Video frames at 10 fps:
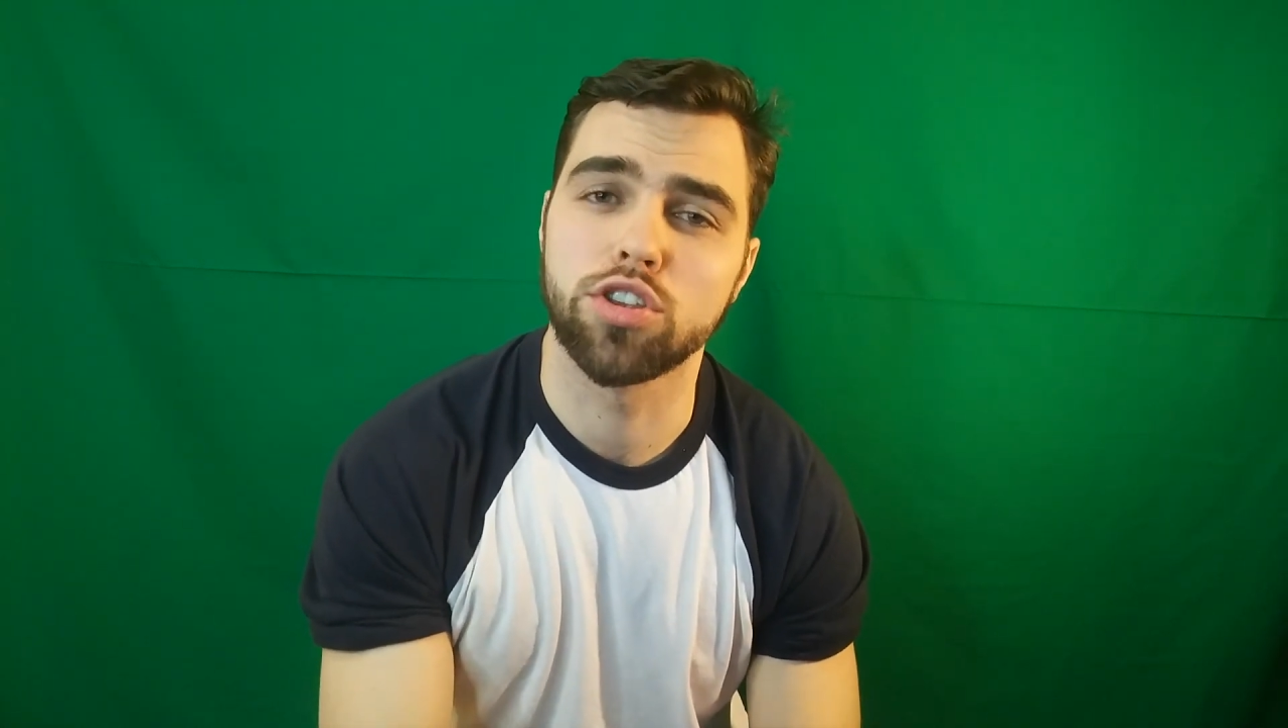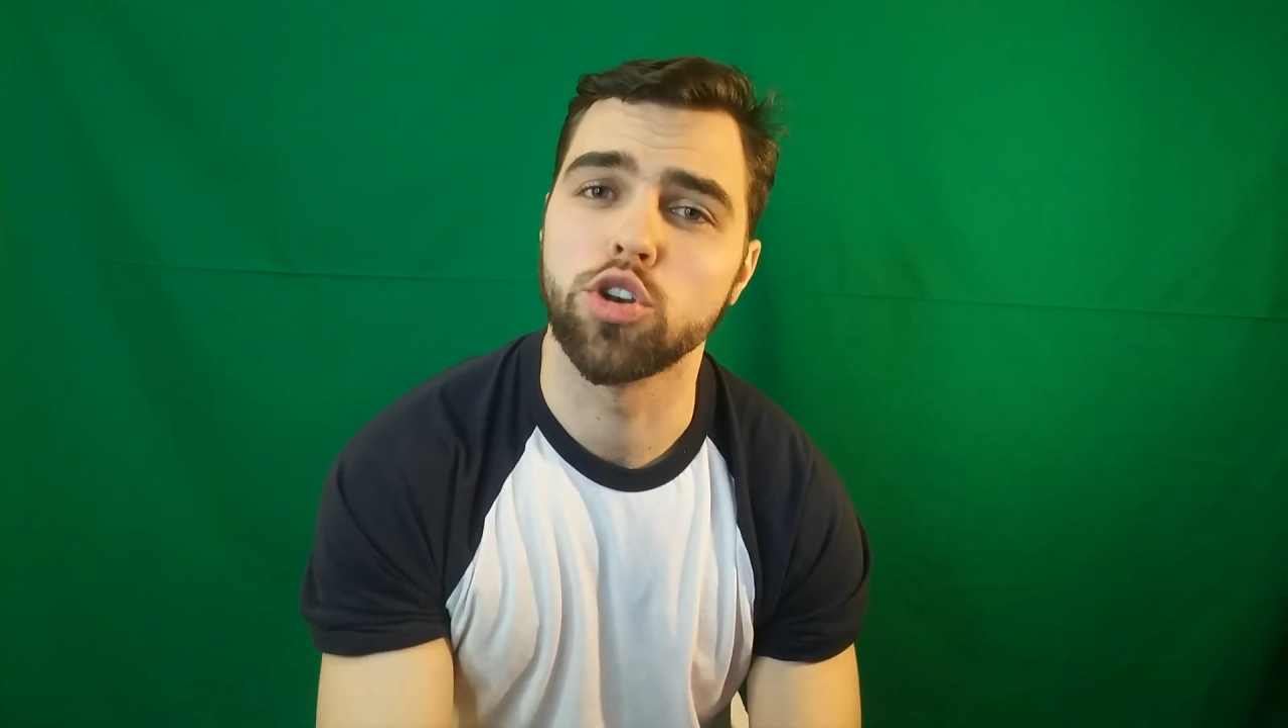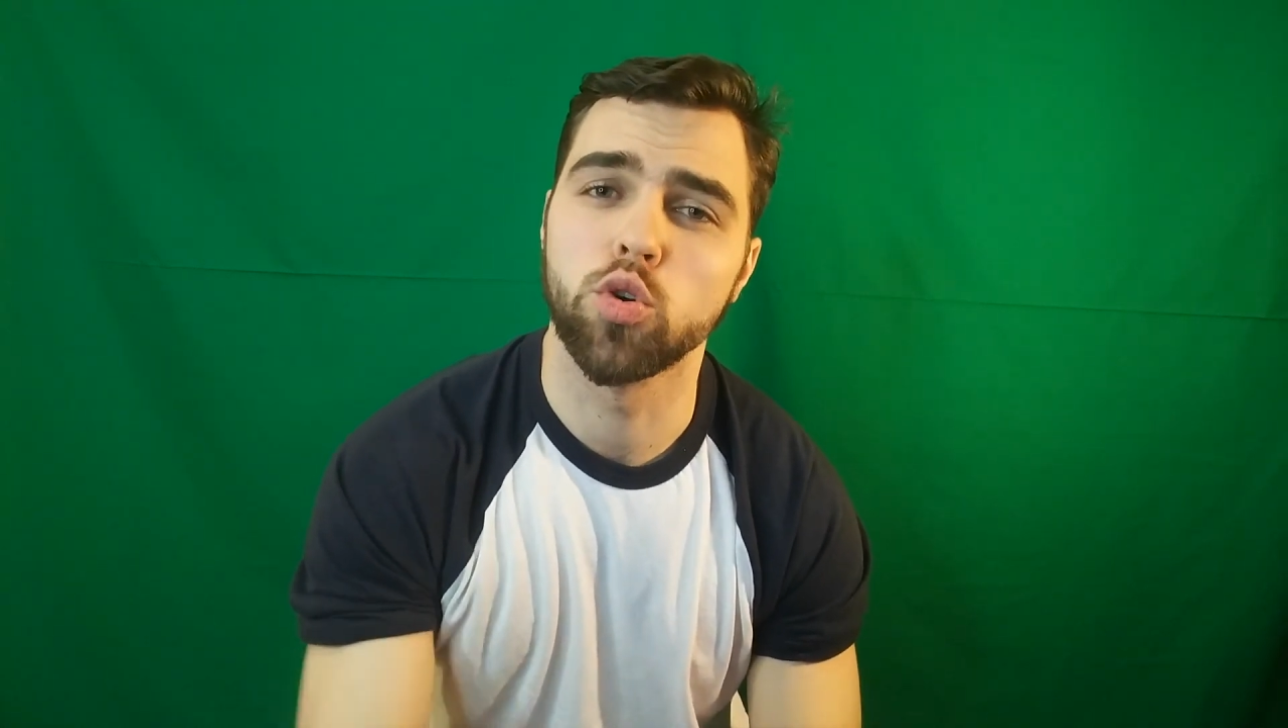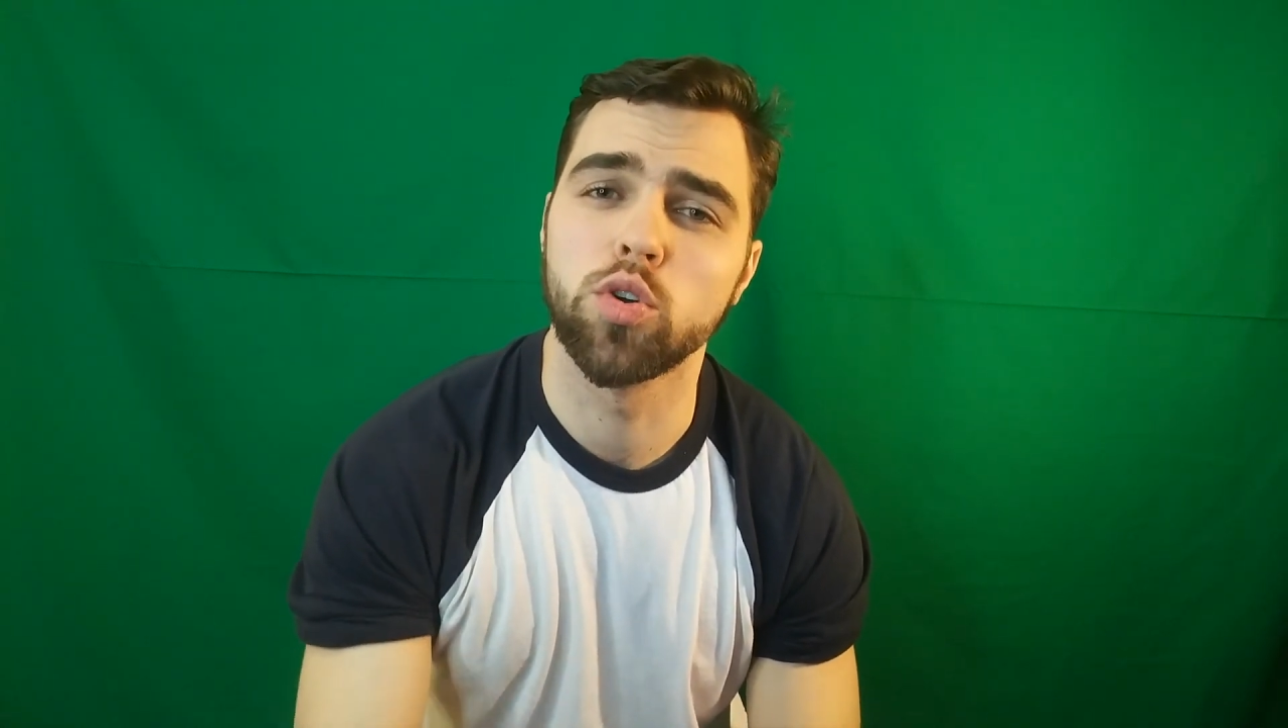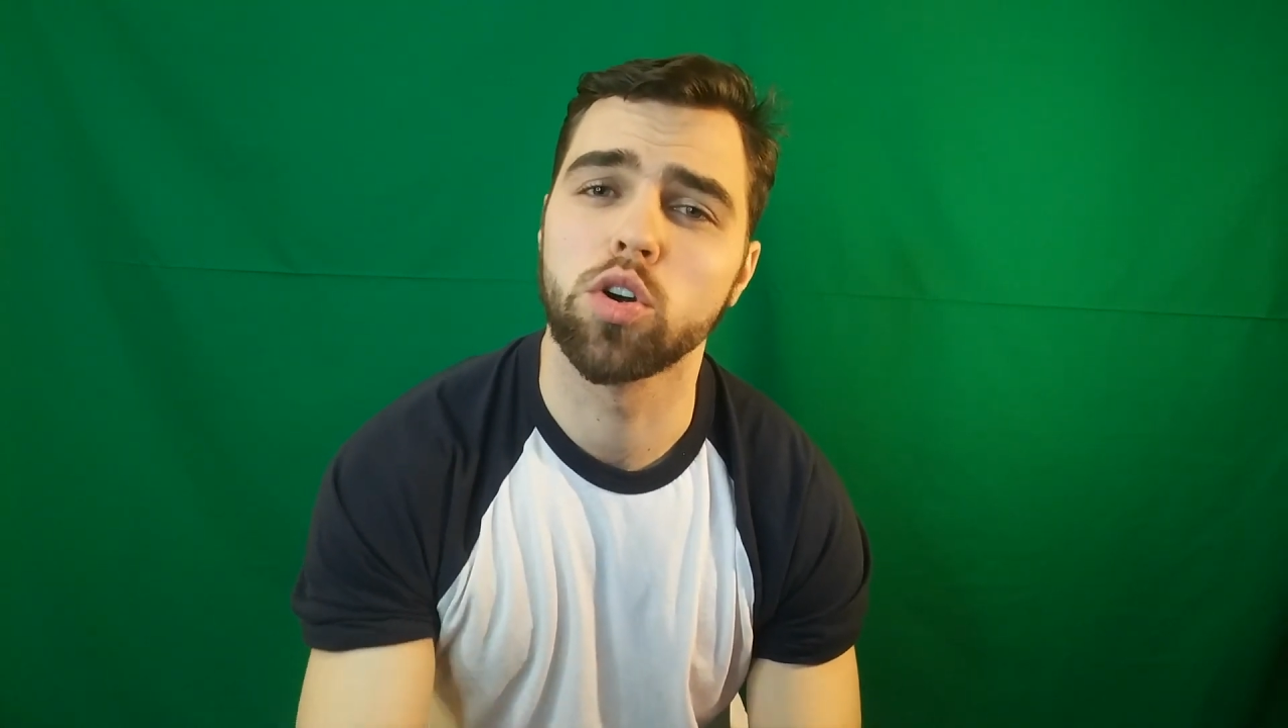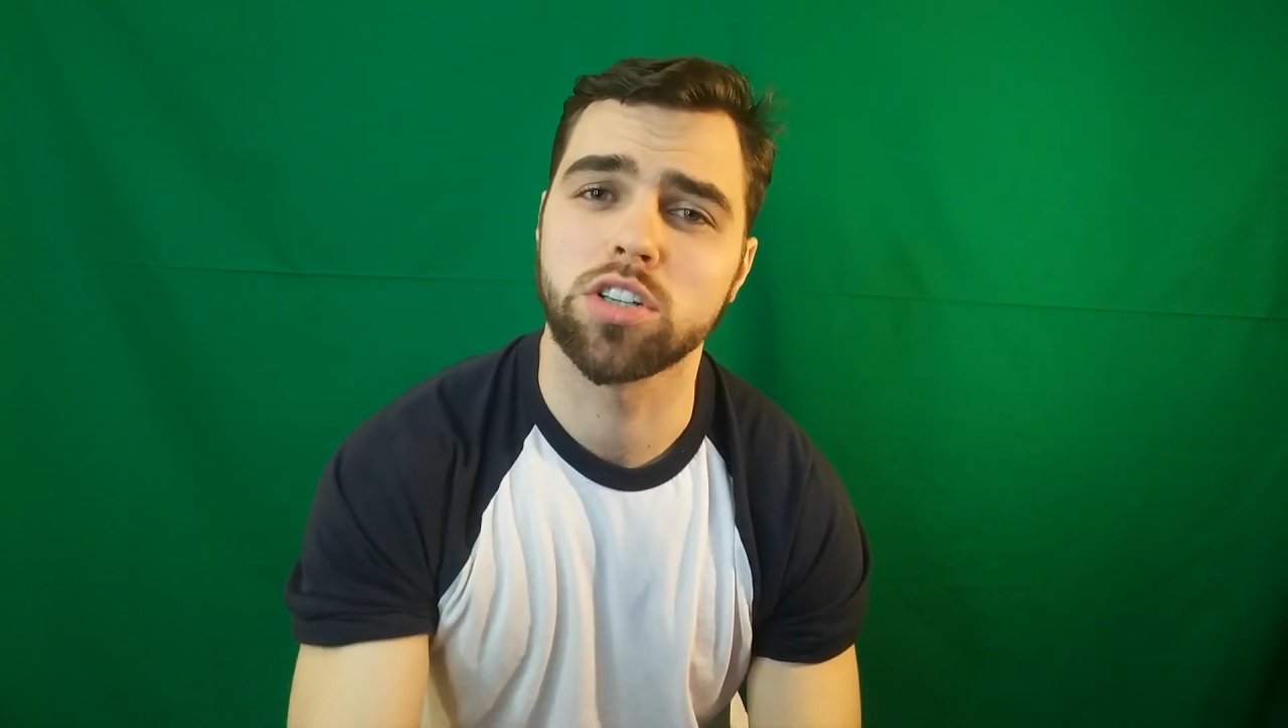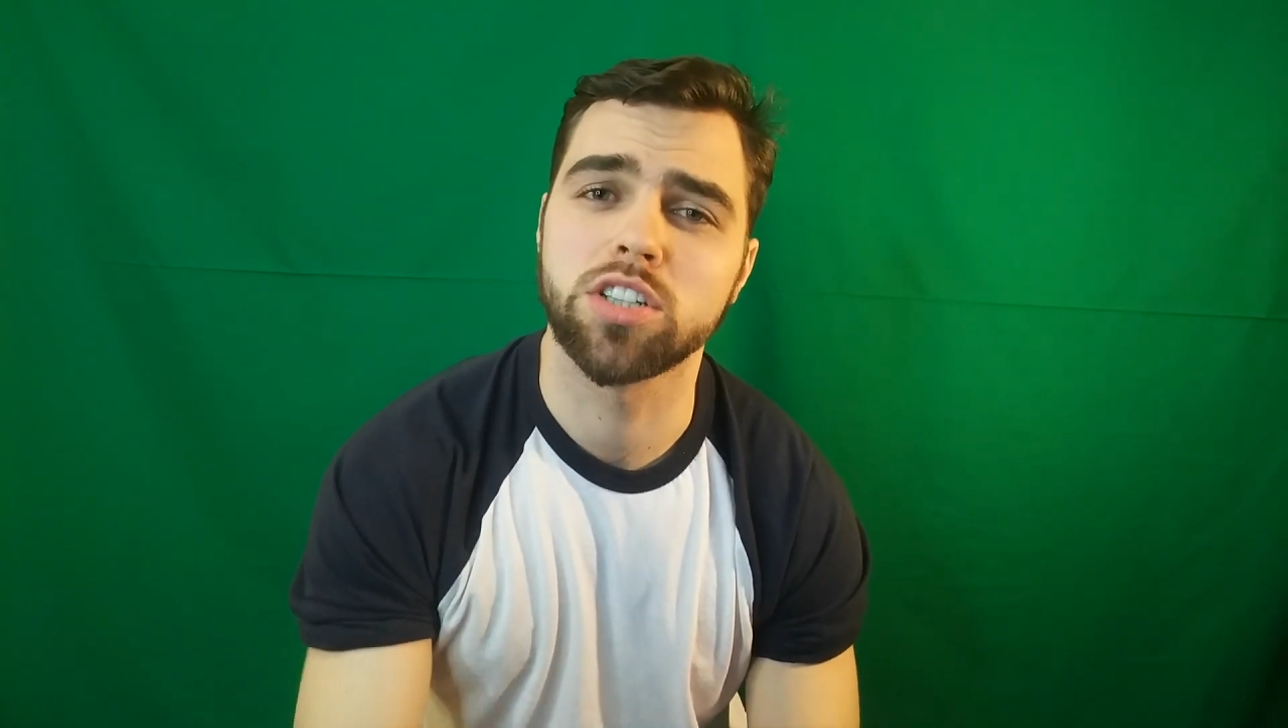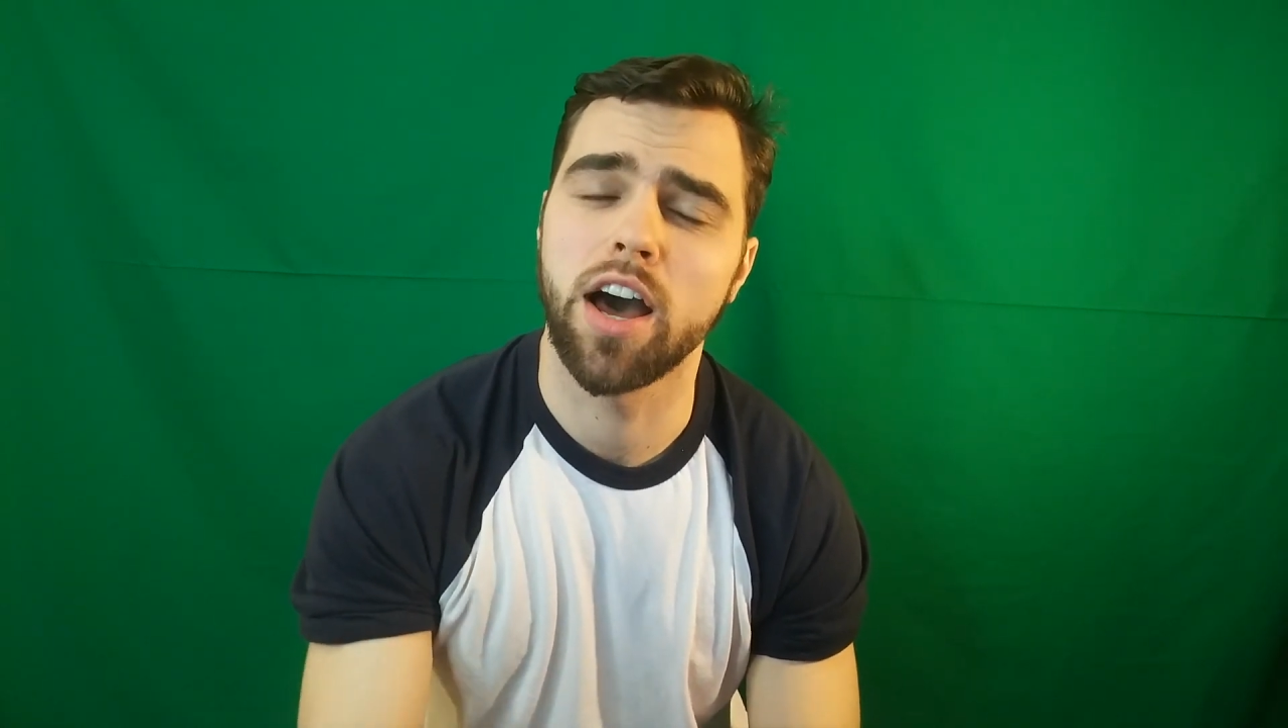the New York